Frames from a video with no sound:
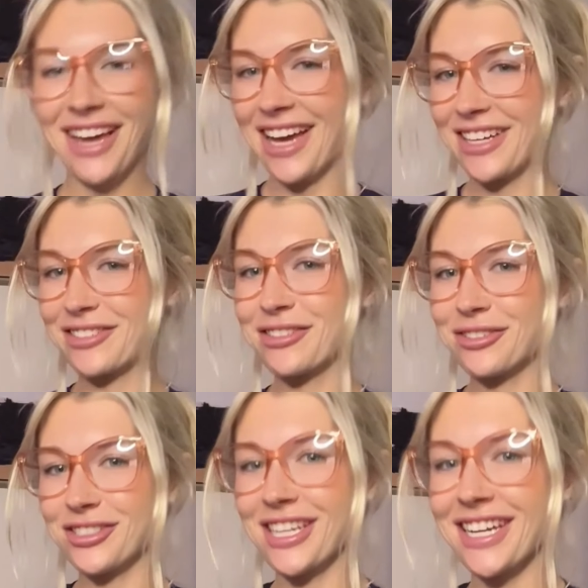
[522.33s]
hi
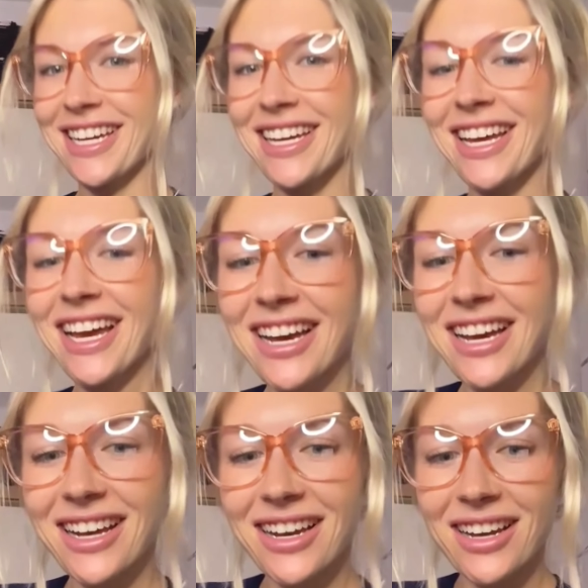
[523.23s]
Uncle Jay.
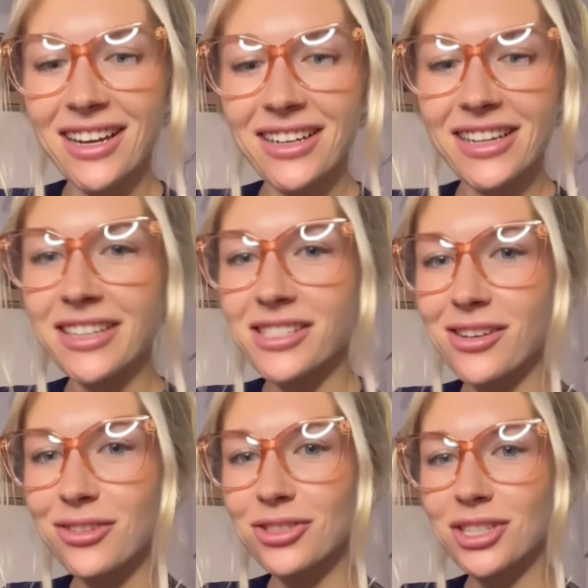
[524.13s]
Guys,
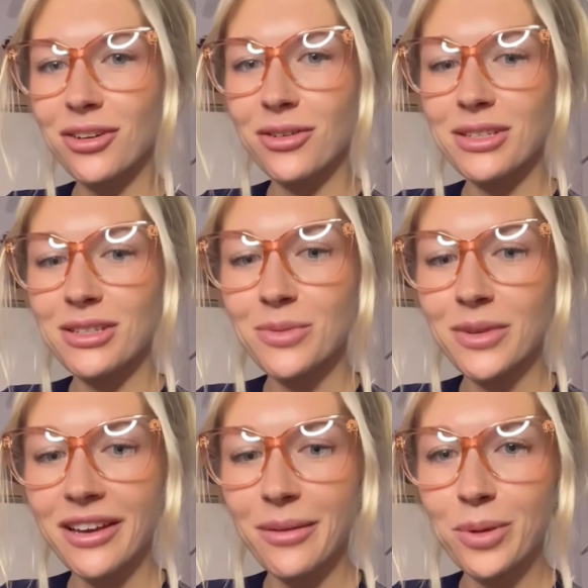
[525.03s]
Uncle Jay always
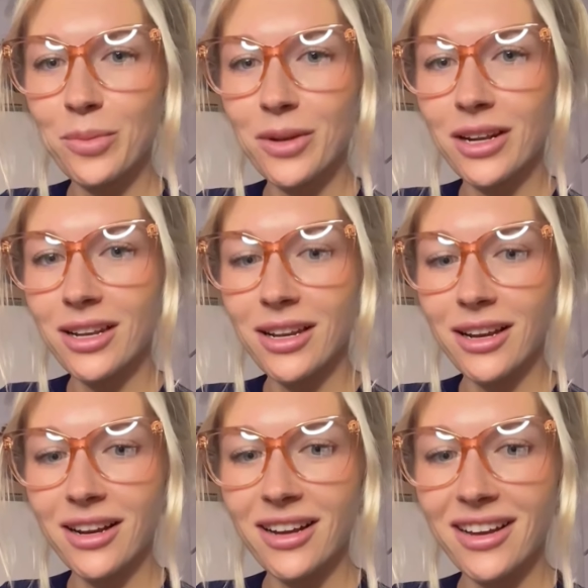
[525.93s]
be uh, peeping in
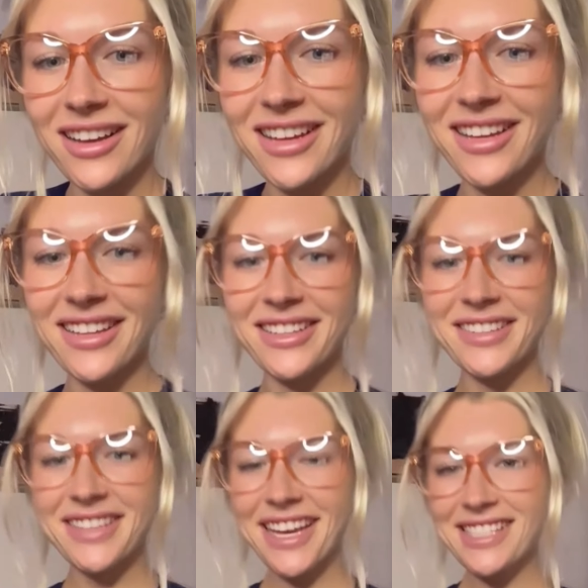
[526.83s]
here.
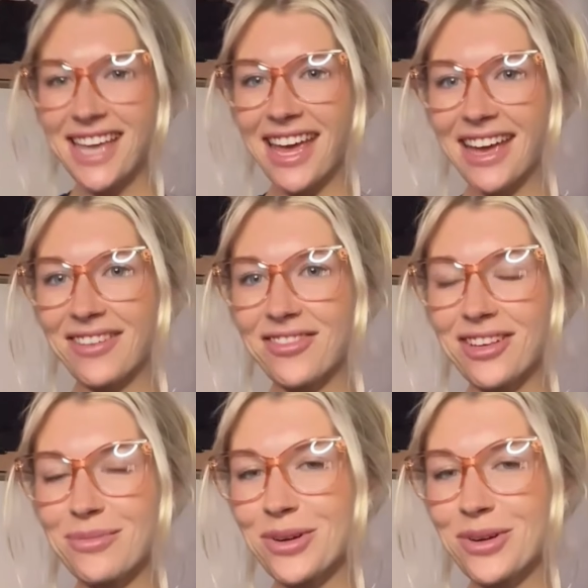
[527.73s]
Thanks KF for the